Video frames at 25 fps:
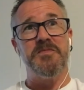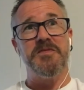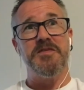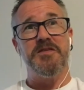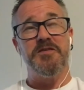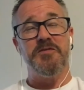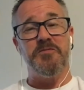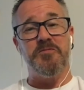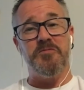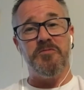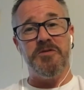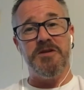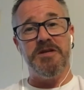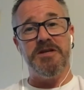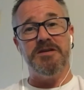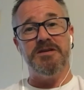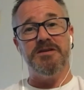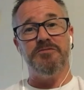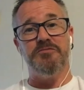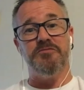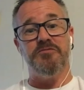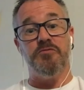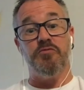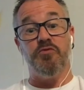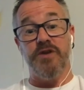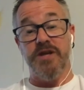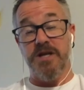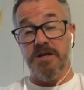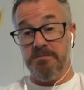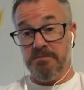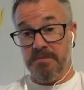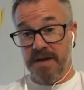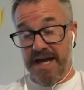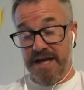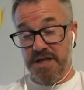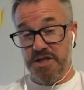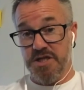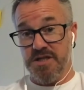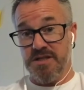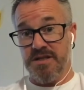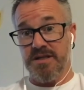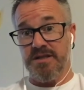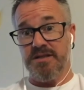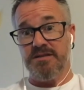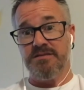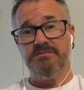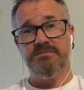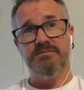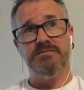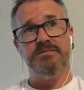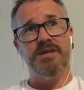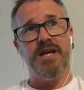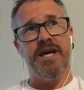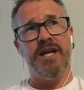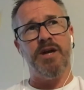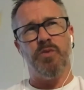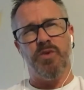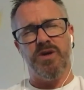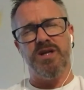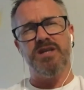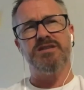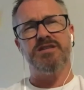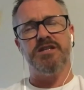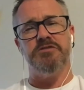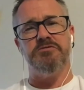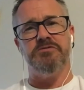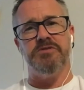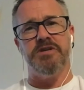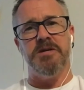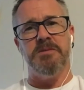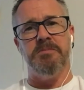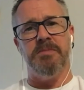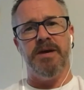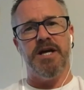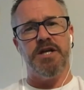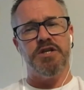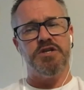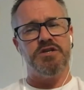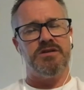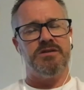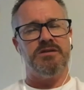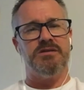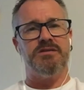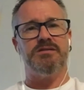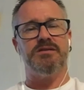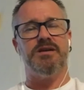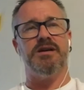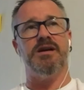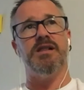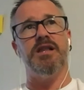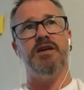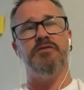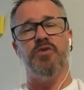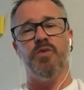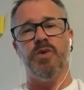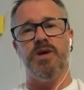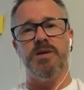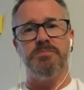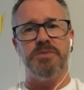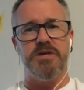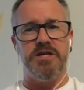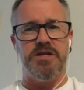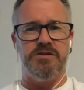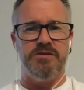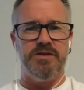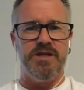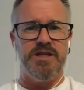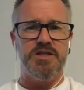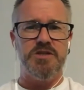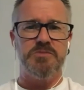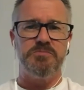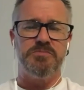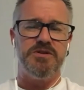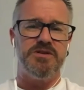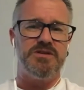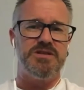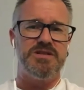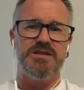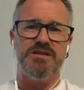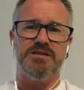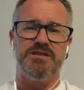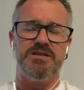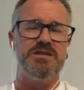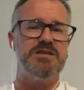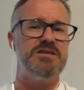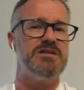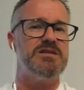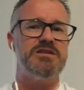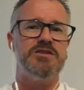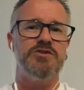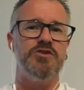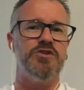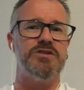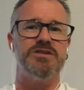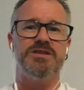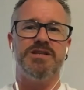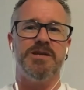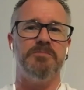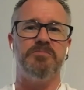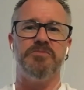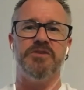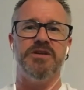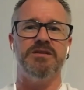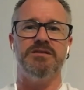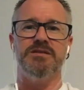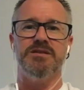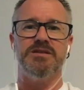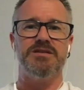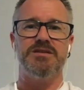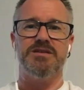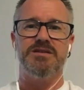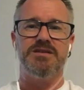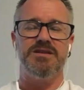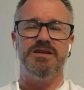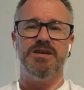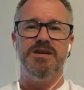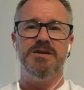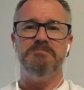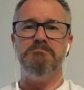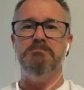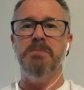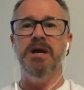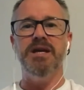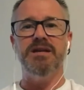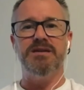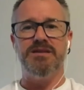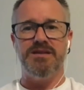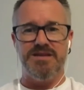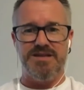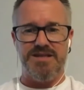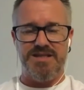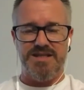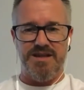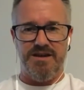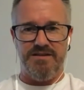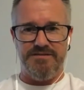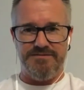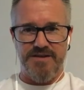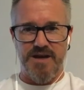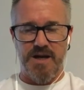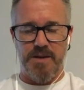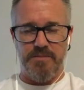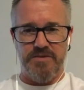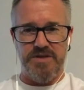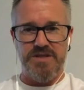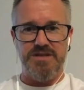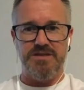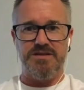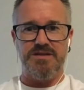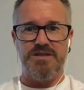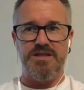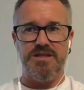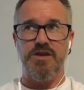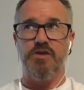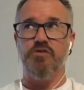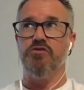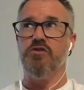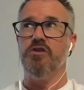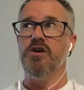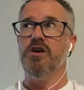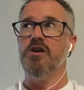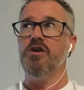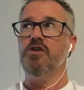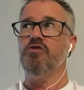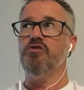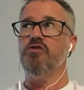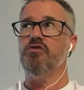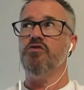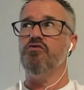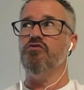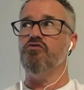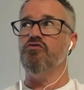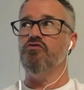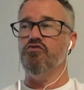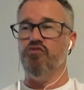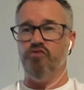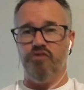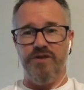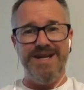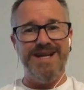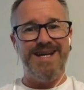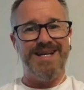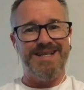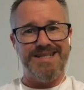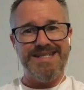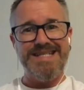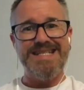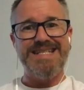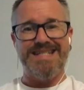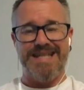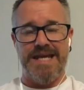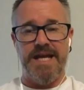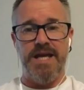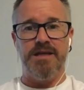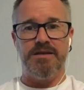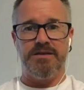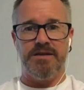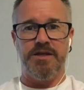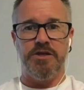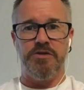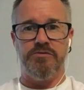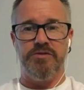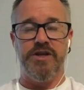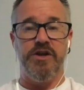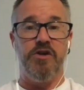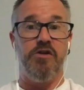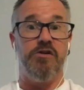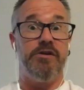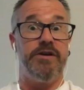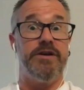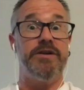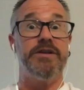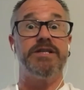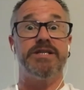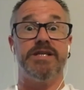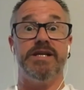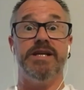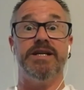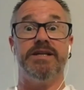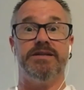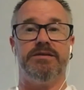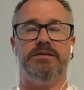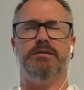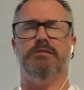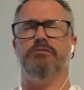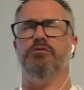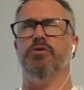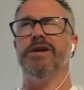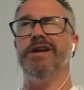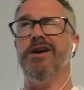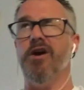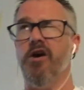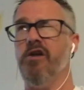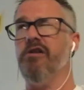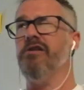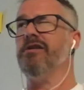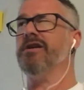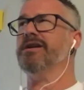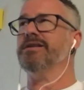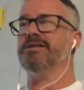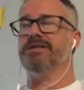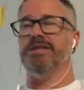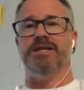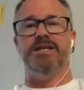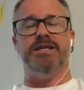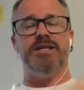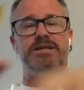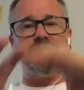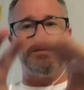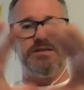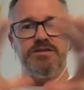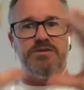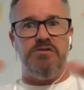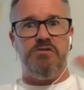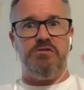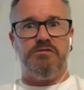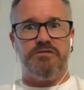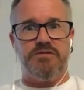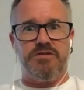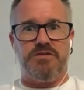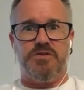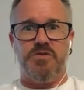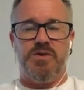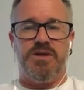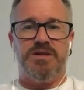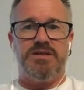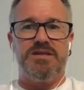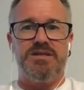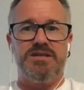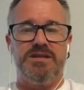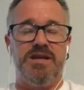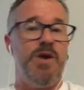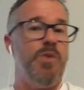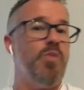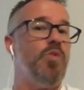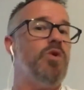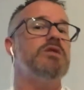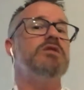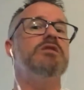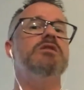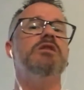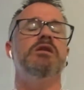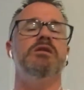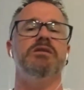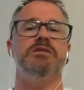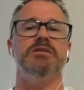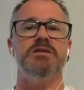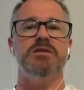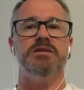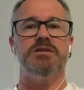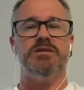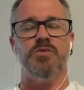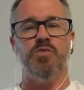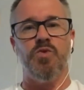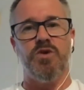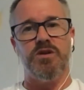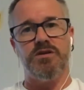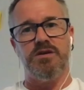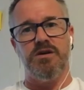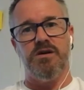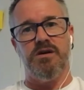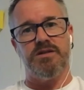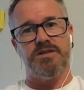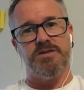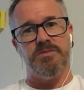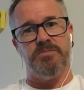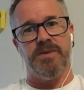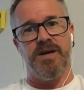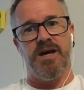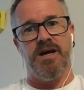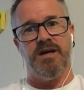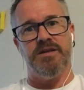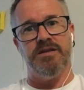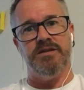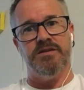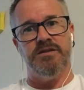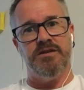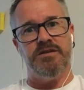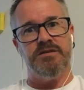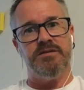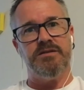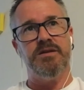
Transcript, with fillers: re, reimagining. And when I say reimagine, I love the way Peter Enns puts it. This is not something that's making stuff up. This is re-understanding and reorienting, reorienting ourselves to understand yeah. what God is and what God's about, you know.